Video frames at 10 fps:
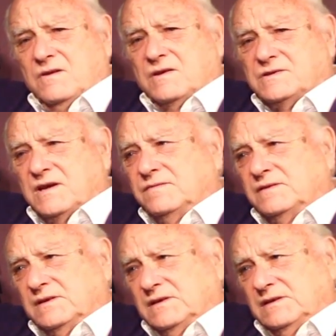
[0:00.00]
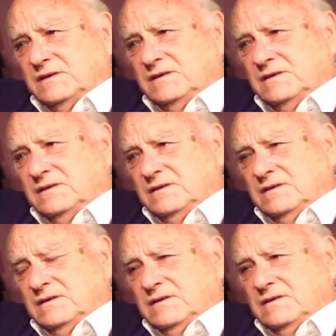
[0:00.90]
Oh yes, definitely.
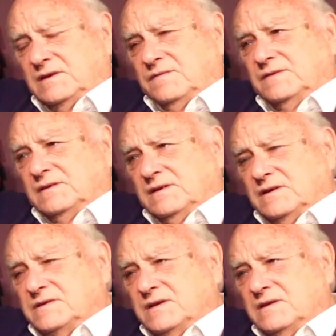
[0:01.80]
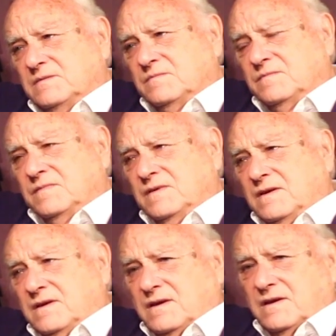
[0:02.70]
I see them,
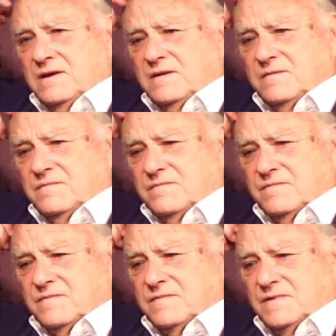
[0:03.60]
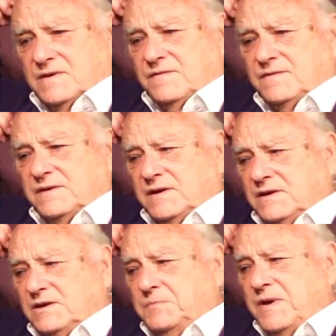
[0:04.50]

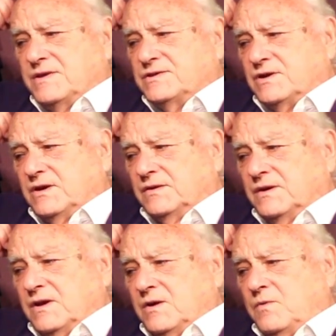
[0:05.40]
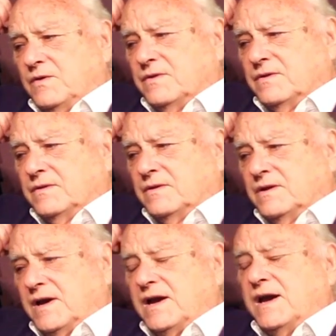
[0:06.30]
definitely, and it depends on
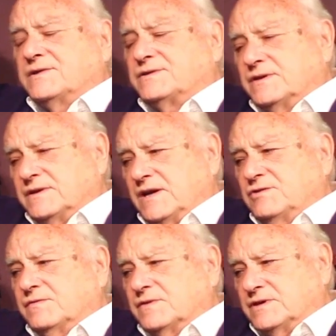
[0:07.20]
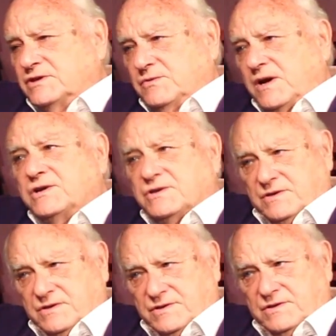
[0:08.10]
as to the nature of the
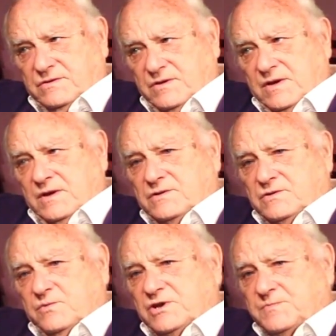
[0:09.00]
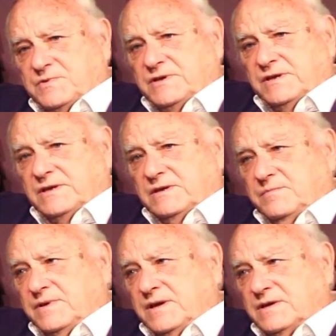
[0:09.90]
situation, as to which
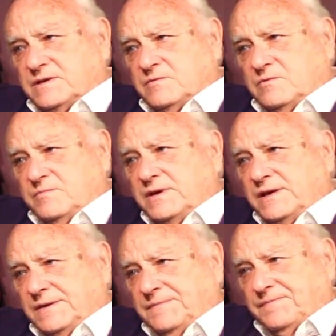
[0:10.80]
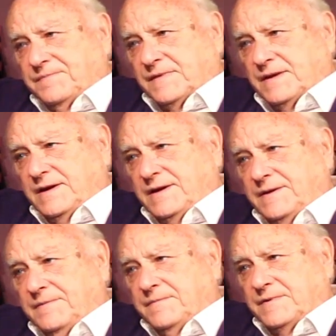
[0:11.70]
particular beings it will be,
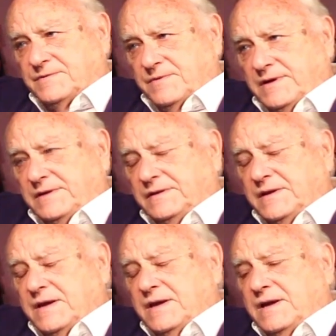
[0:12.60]
as well.